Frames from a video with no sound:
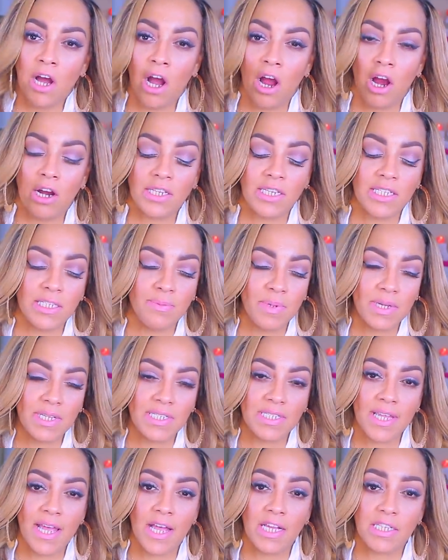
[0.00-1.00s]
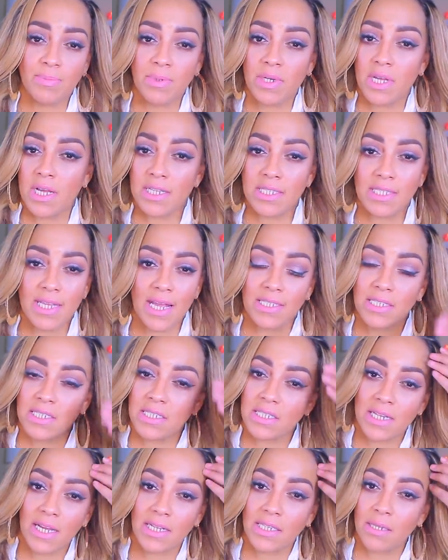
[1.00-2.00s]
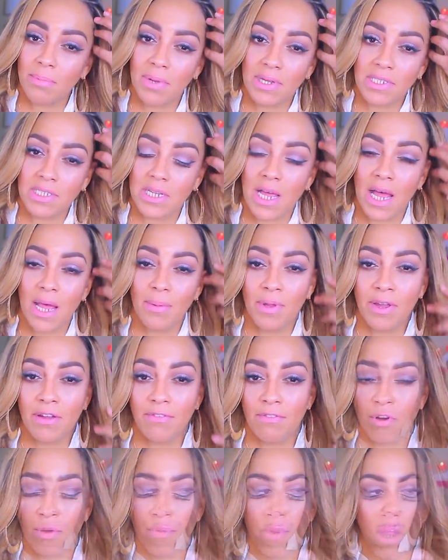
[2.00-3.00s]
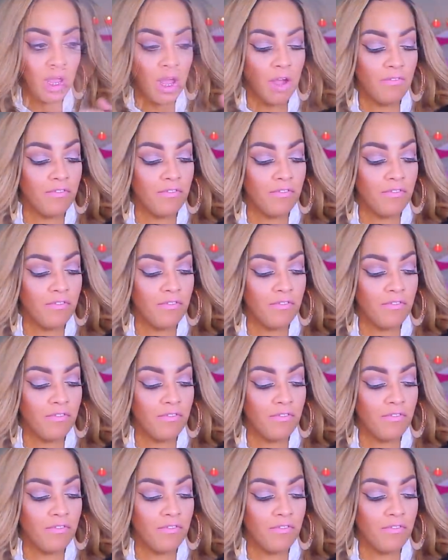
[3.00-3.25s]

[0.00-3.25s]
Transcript: or these big sales because that's just like the best time ever.